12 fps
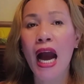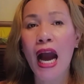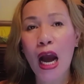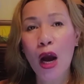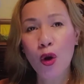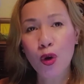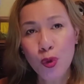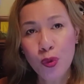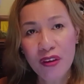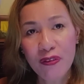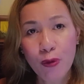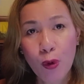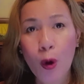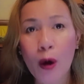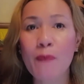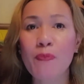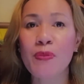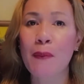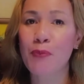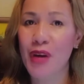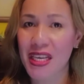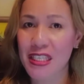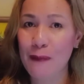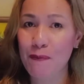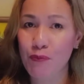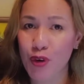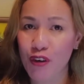how do we form the present